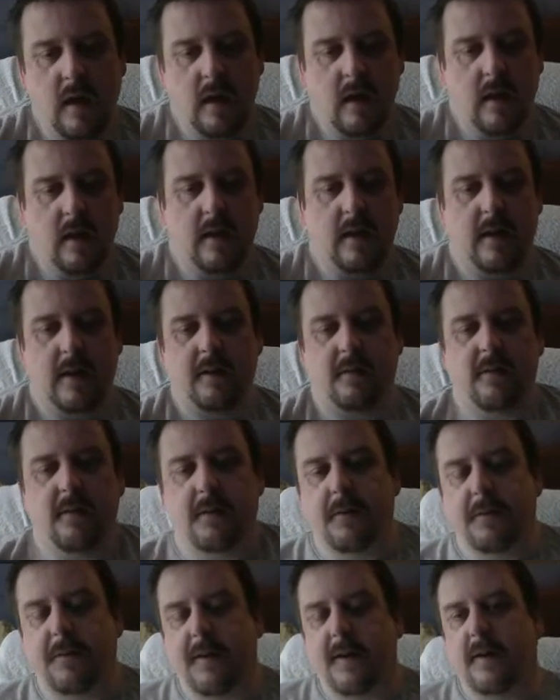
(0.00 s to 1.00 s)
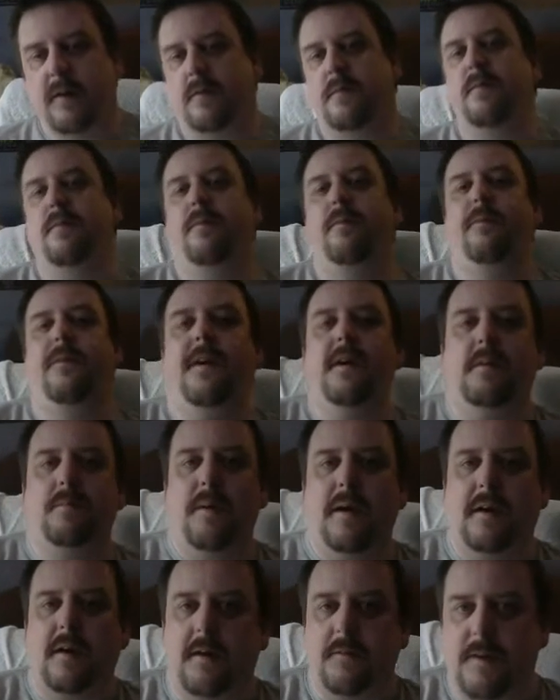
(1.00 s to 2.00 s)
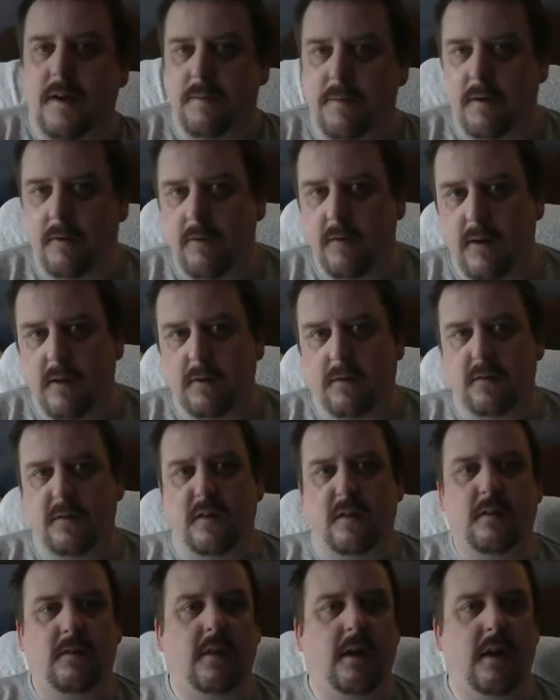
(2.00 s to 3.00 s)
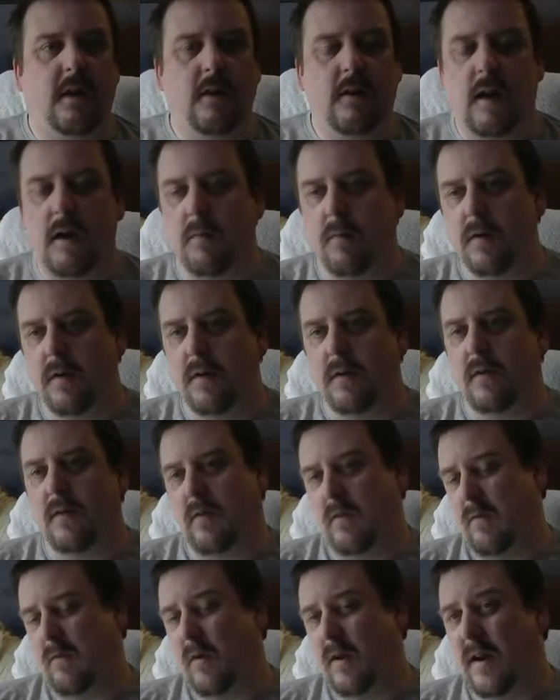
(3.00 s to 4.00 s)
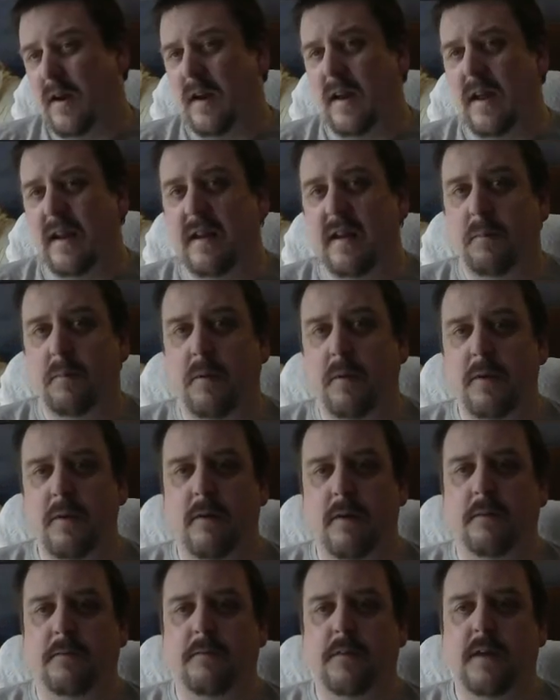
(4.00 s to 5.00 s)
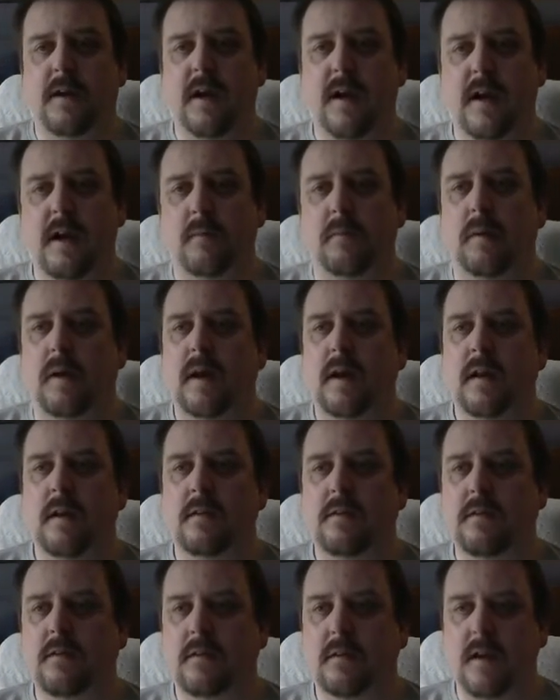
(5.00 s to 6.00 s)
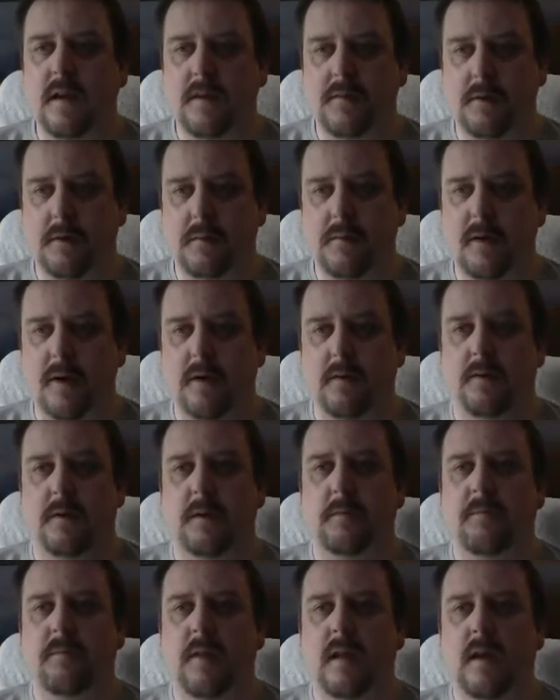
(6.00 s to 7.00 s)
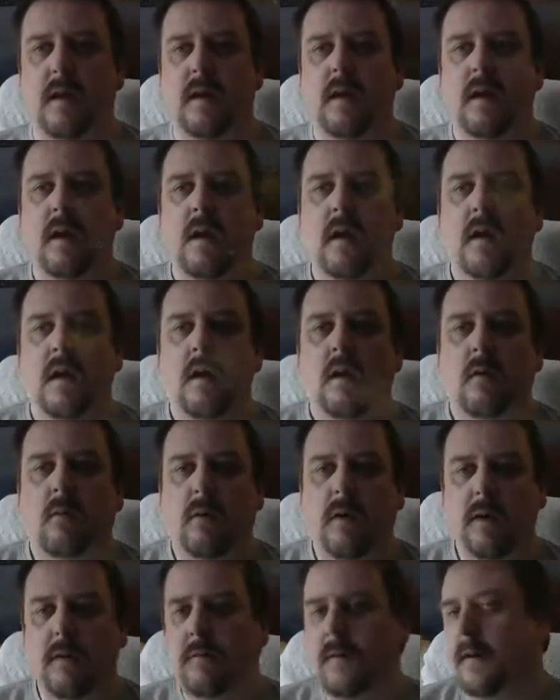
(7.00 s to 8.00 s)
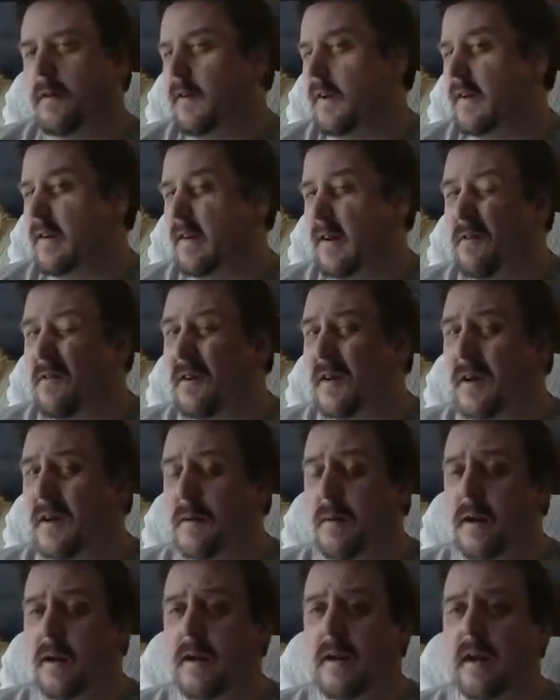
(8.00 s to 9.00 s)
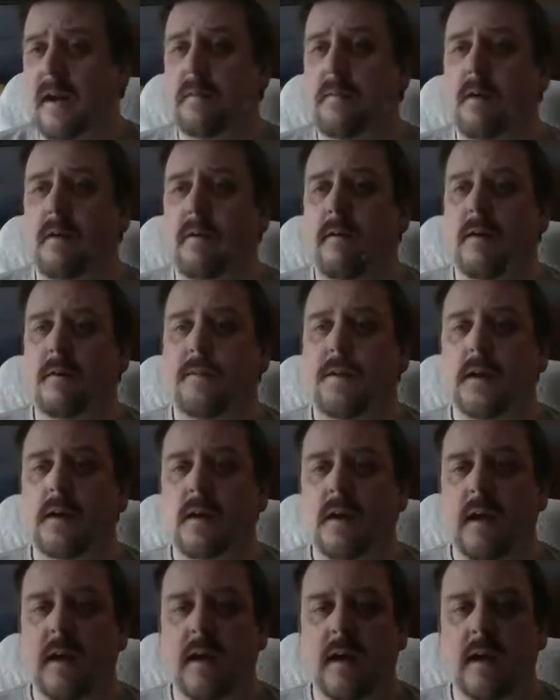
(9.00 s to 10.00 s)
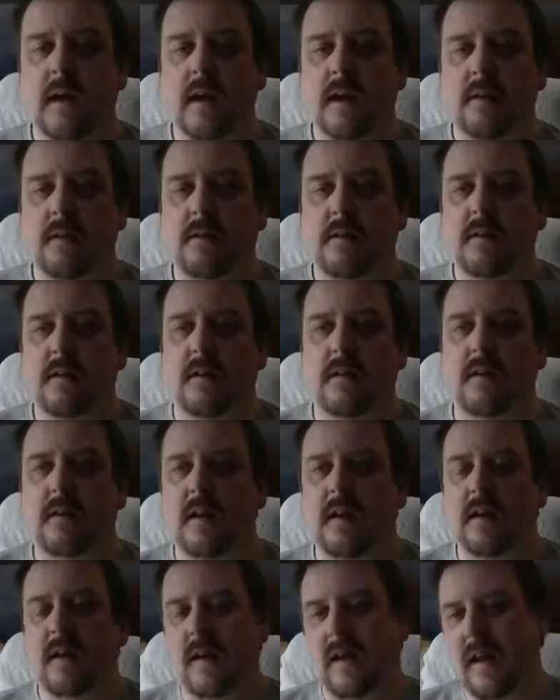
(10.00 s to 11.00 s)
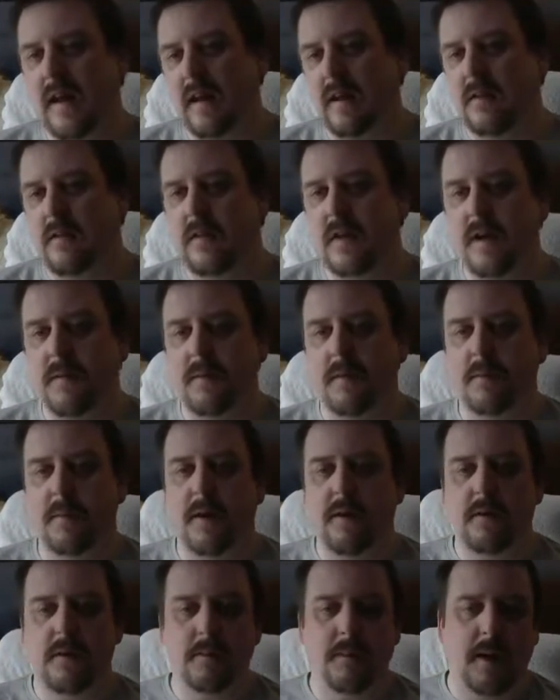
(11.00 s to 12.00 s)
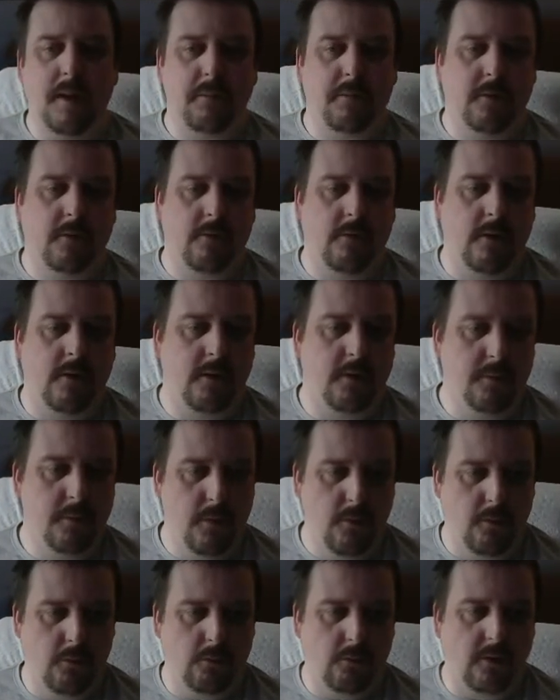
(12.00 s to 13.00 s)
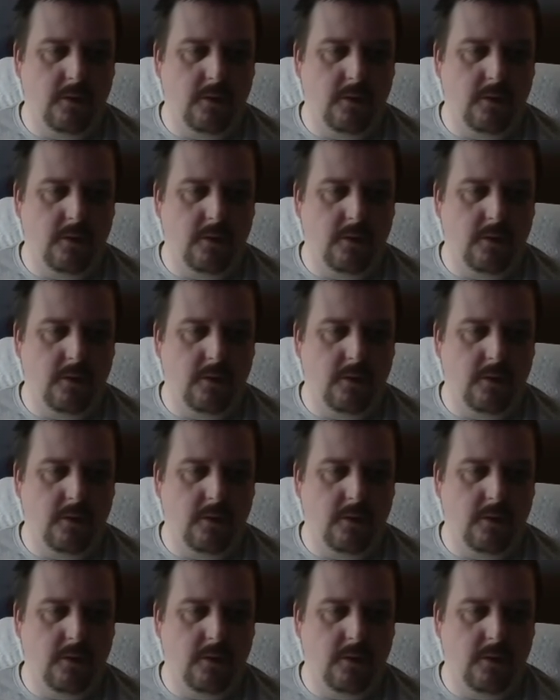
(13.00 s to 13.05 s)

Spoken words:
Now this is the first bug I've come across, so I wouldn't let it put you off the game, and this is skirmish mode. One of the things I don't like about the game, however, is that in skirmish mode the maps are quite small.